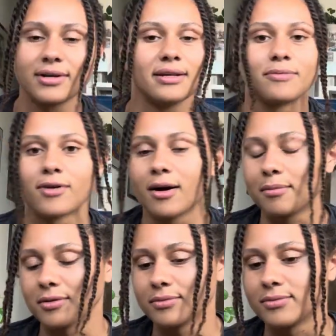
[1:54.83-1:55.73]
any
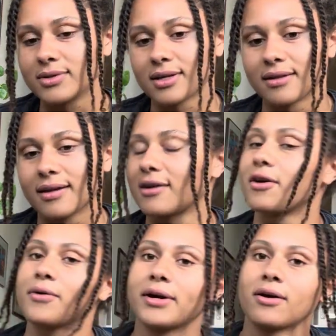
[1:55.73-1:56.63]
problems that are
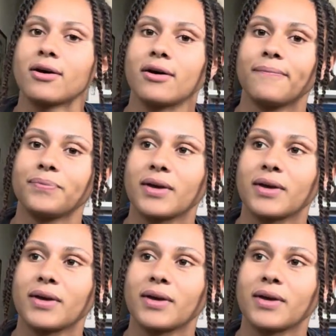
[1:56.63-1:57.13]
going on,